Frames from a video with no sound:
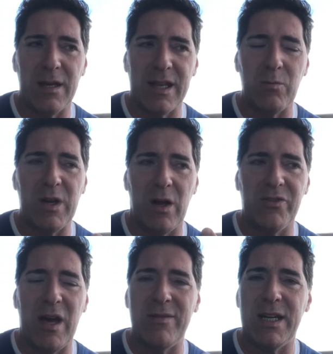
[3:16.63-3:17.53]
then we
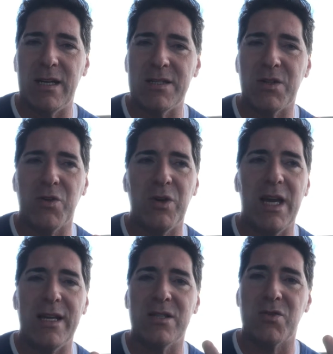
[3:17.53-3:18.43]
also have it in us to
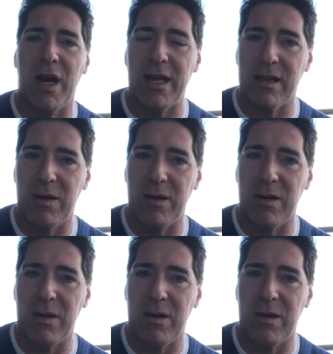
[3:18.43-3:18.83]
create strength,